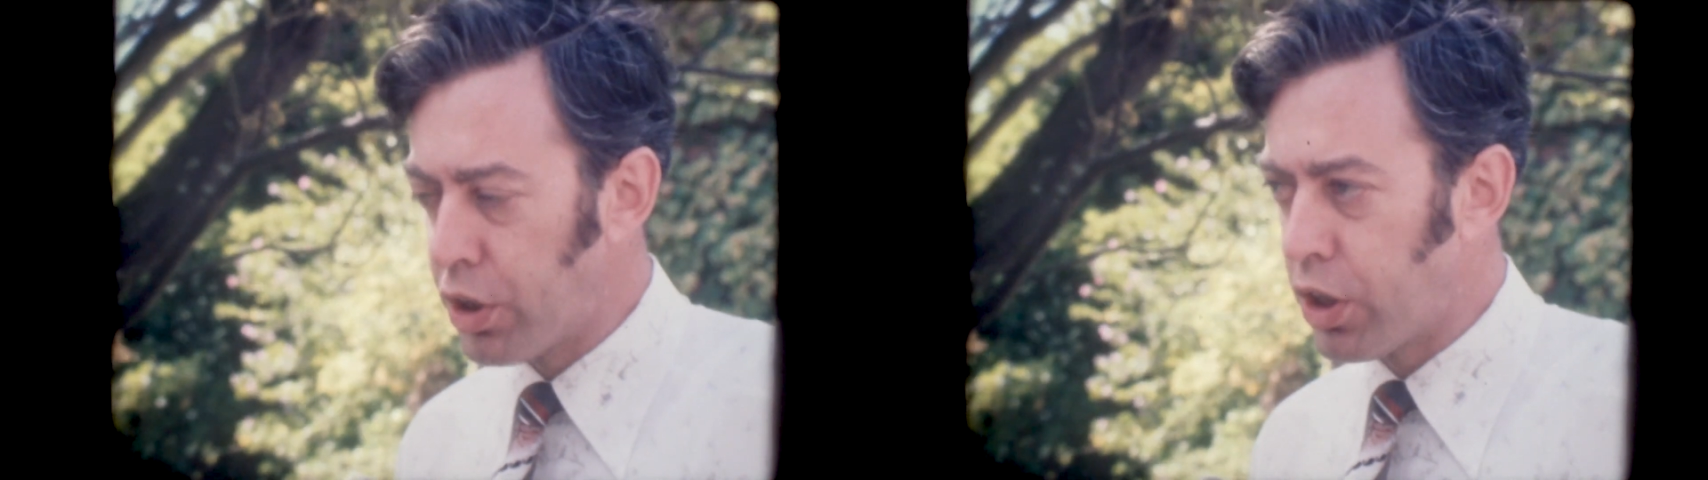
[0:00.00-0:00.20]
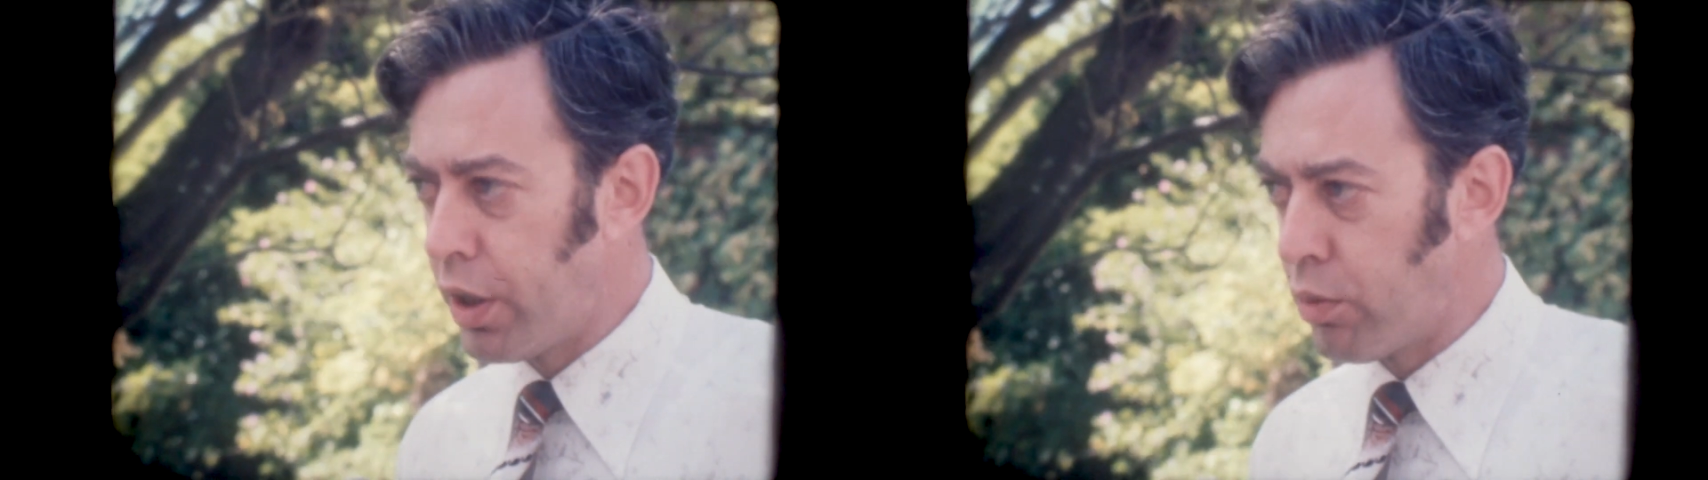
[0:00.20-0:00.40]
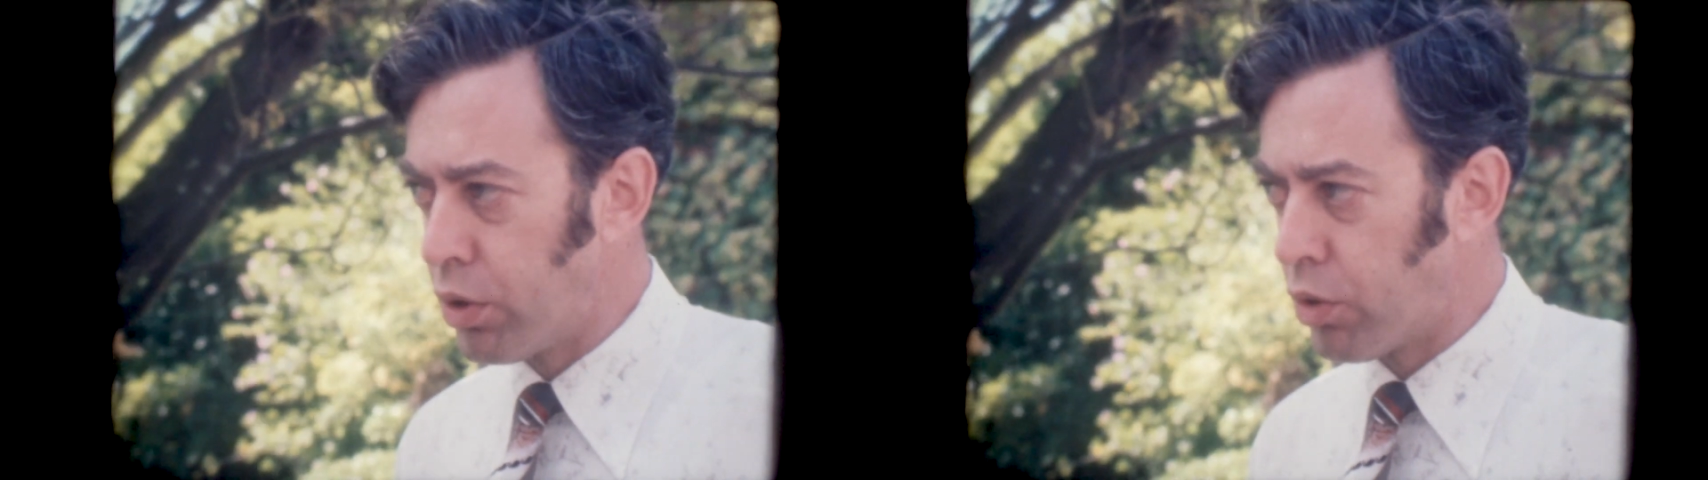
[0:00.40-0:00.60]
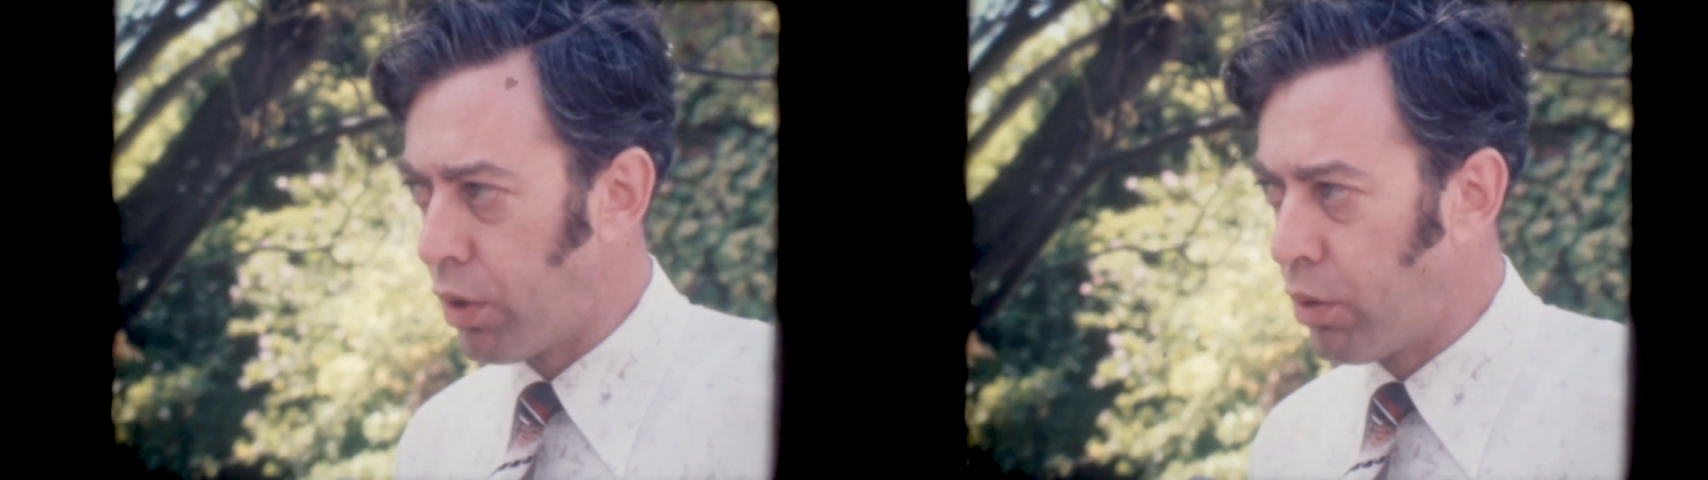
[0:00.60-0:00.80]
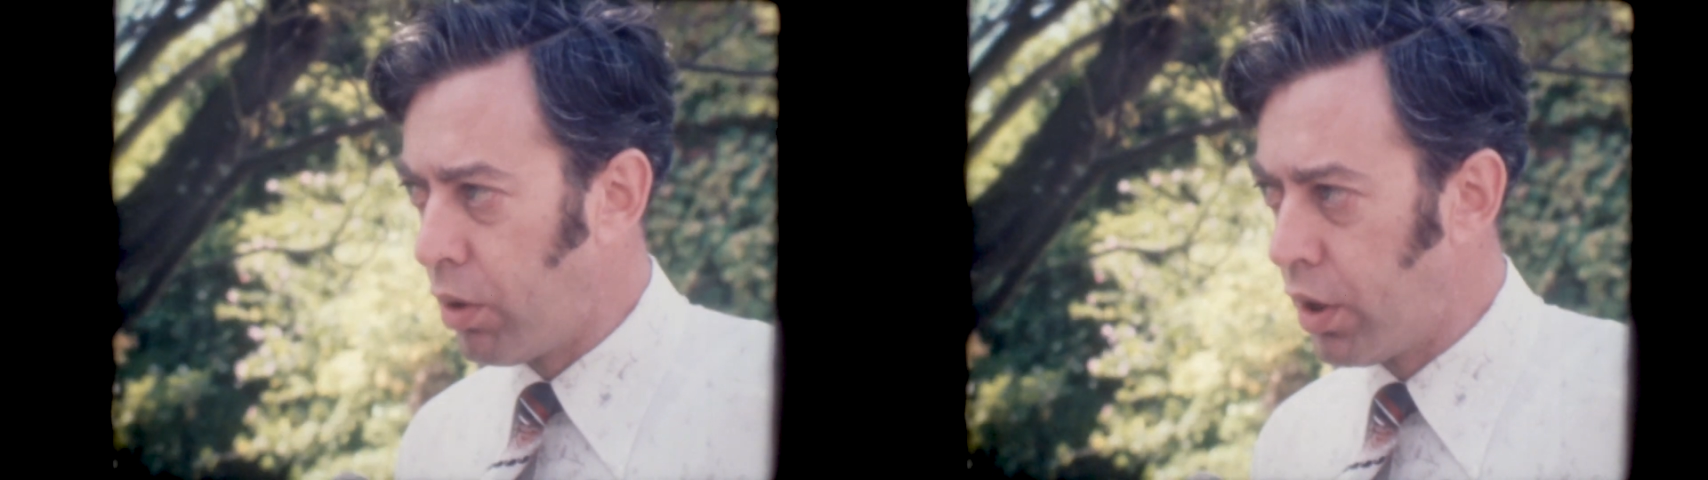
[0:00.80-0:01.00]
a site was
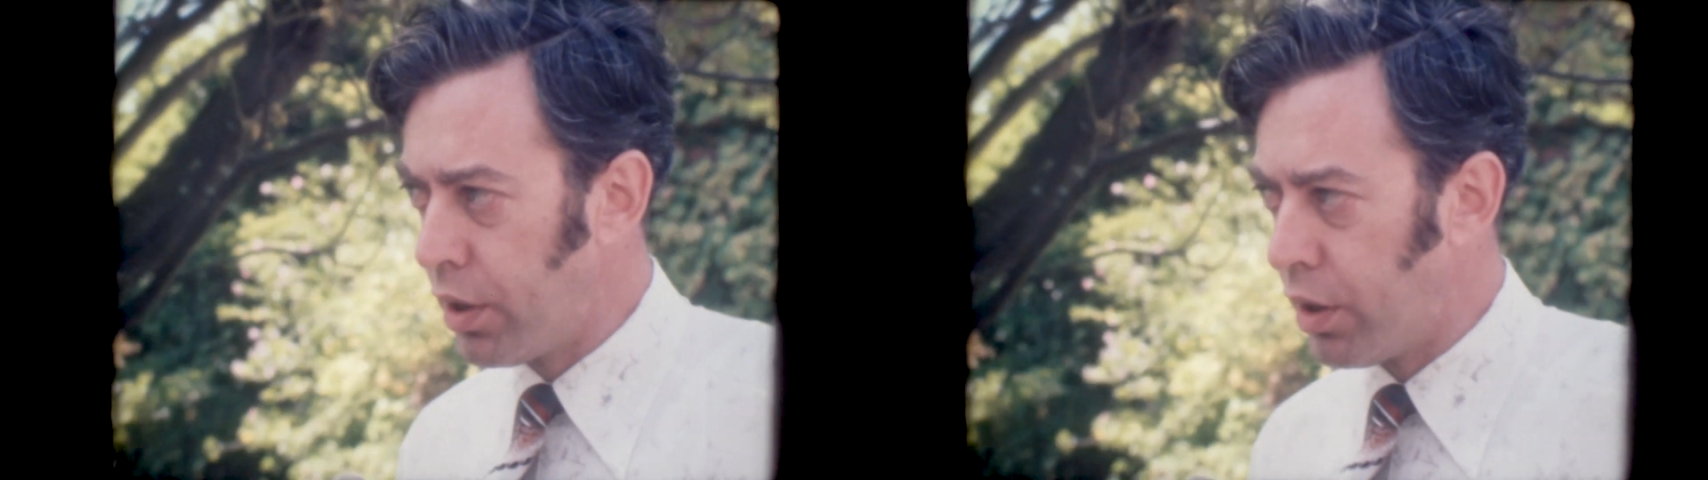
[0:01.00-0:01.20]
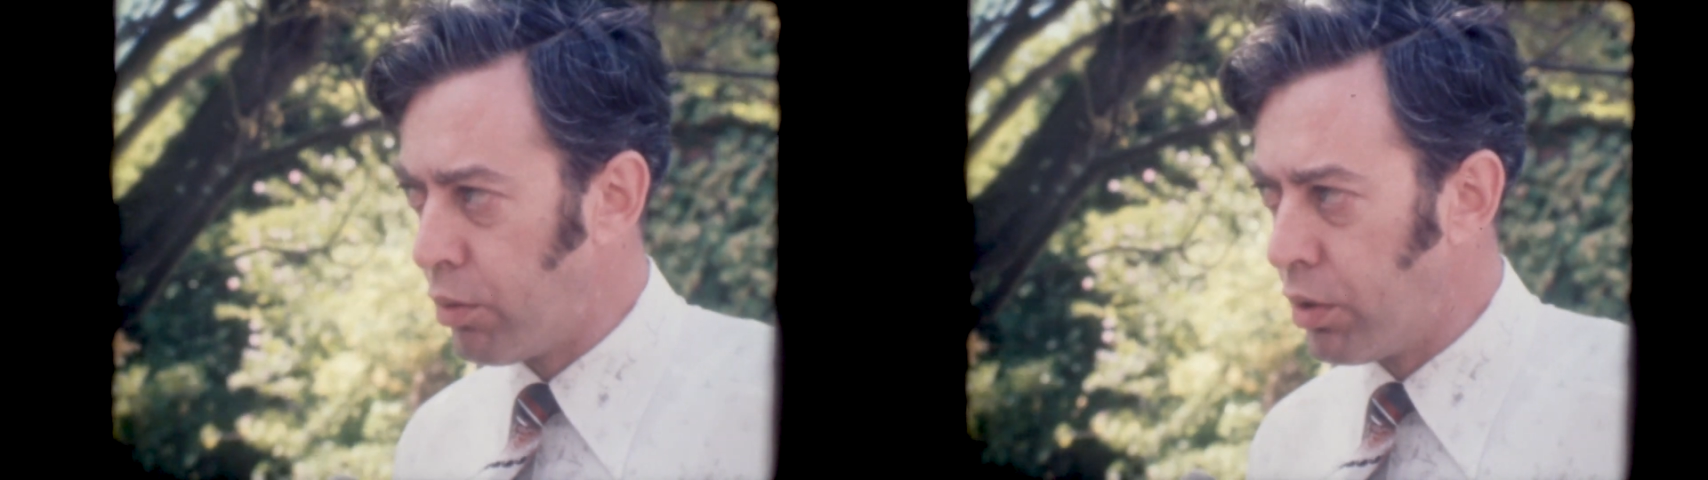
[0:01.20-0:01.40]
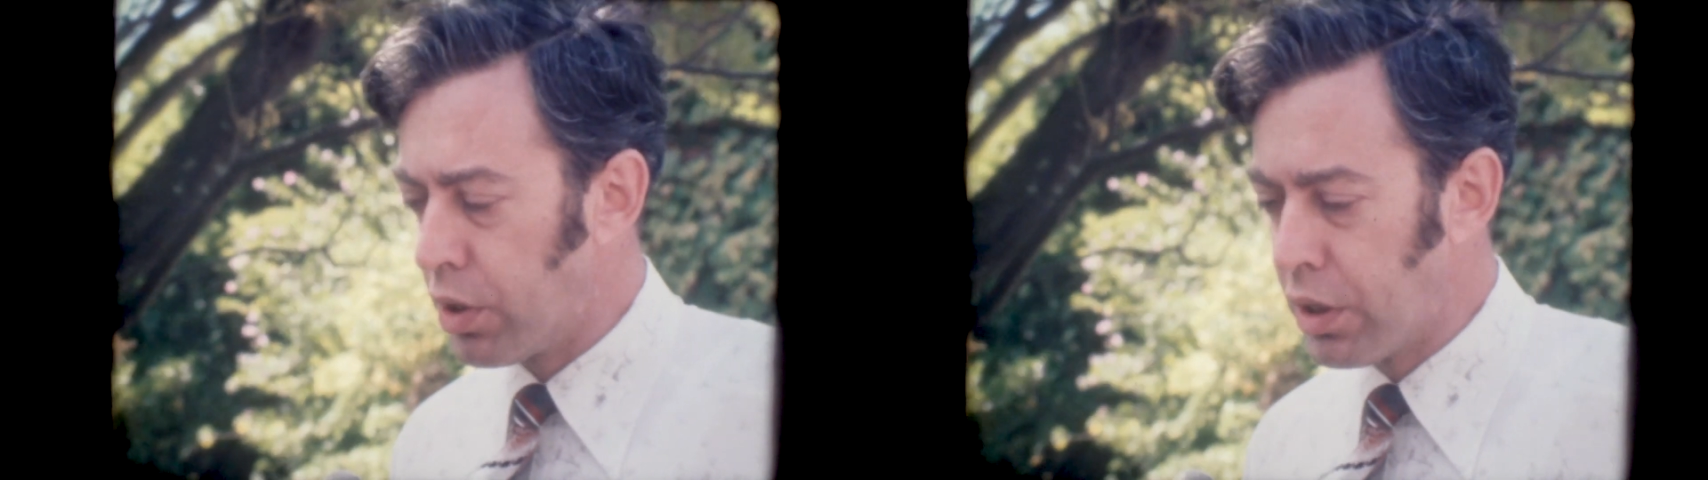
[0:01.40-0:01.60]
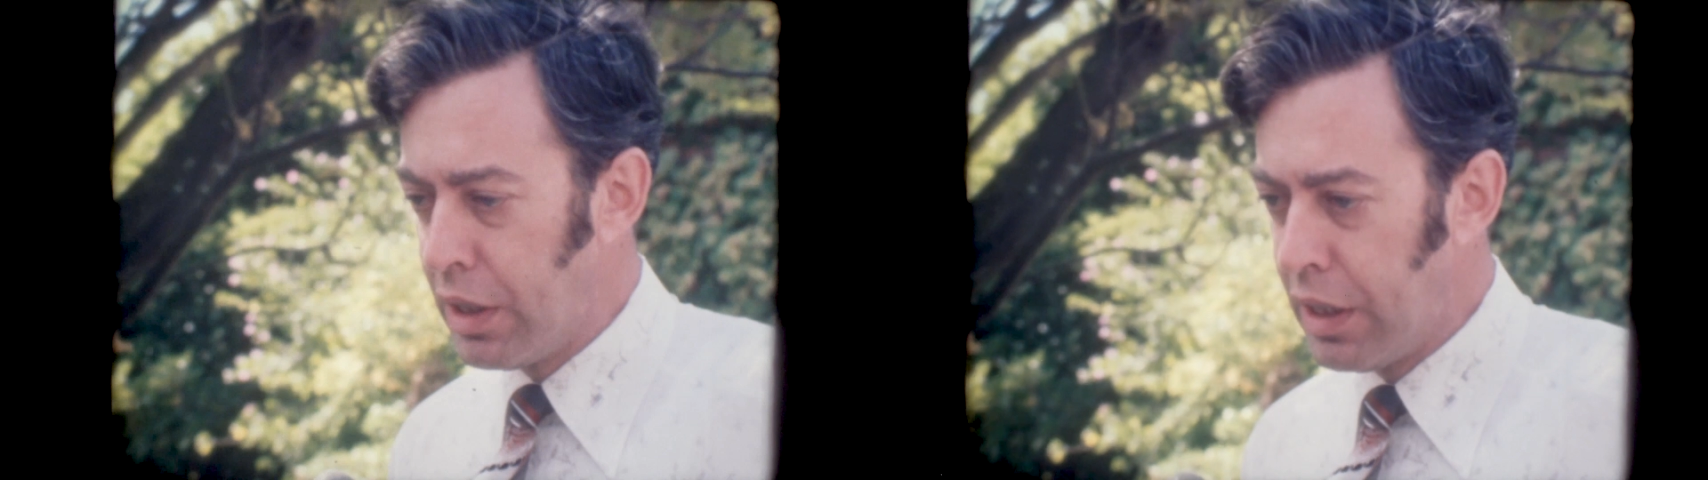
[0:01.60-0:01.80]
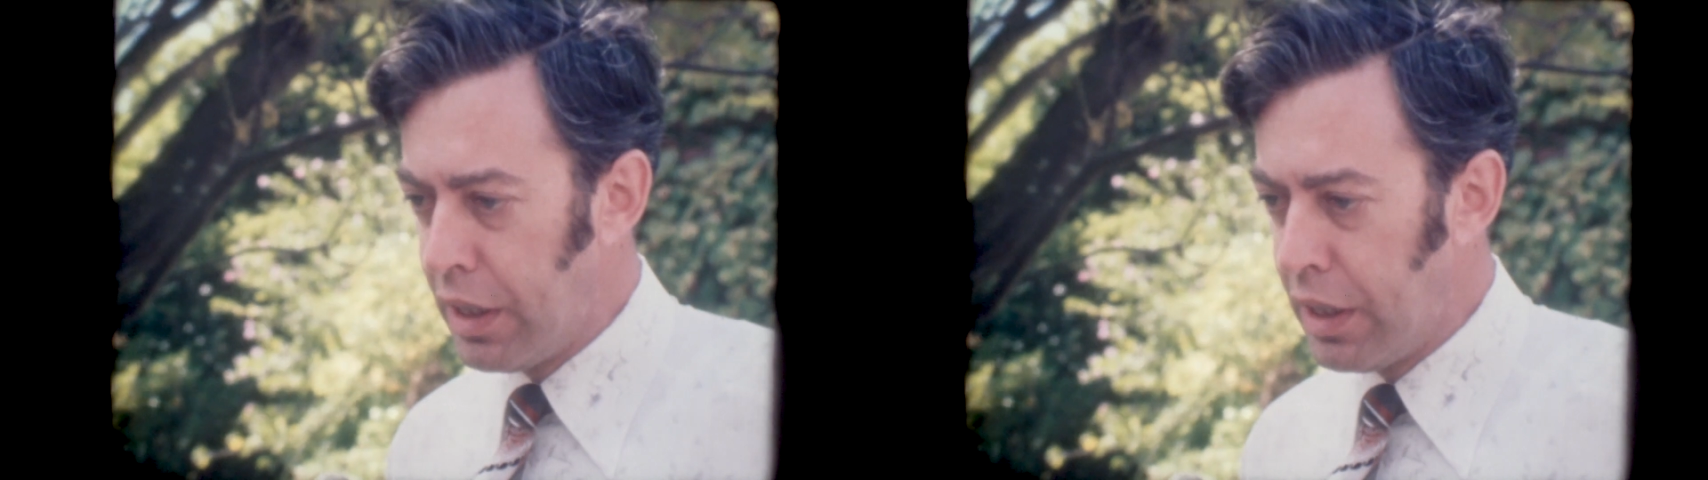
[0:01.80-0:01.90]
required that was